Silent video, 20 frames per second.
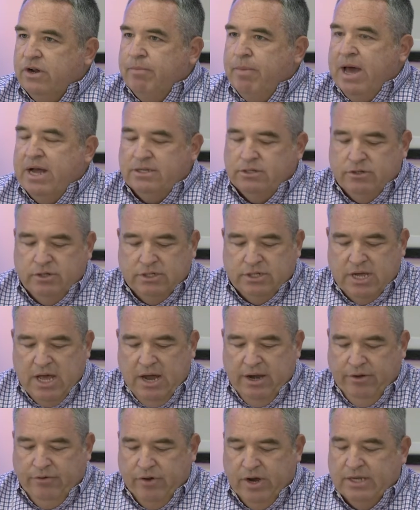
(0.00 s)
Magistrate
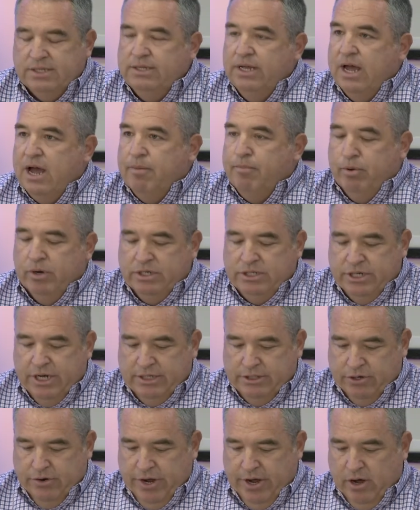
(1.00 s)
Scotty Tracy. I
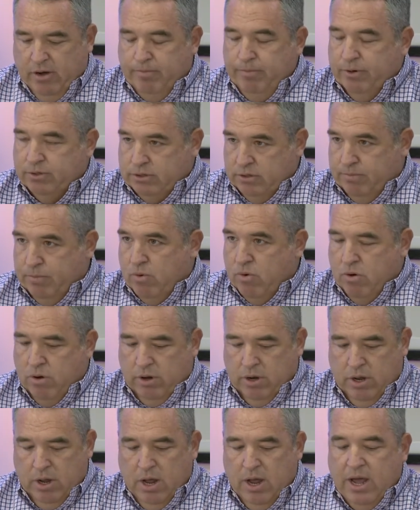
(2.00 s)
appreciate your help, your support,
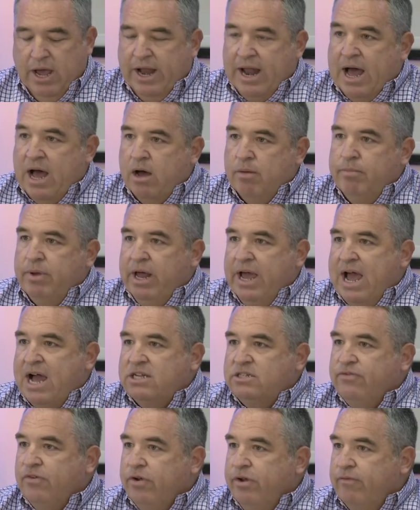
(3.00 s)
and I humbly
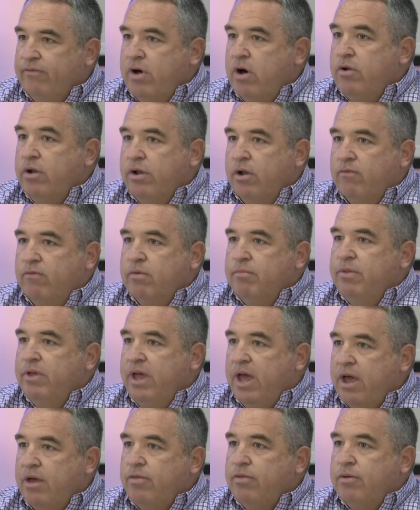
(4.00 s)
ask for your vote on November the
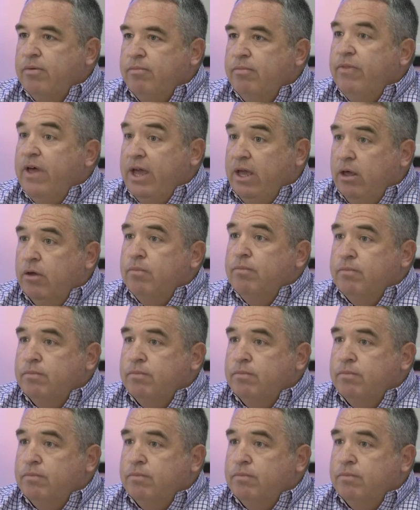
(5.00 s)
8th. Thank you.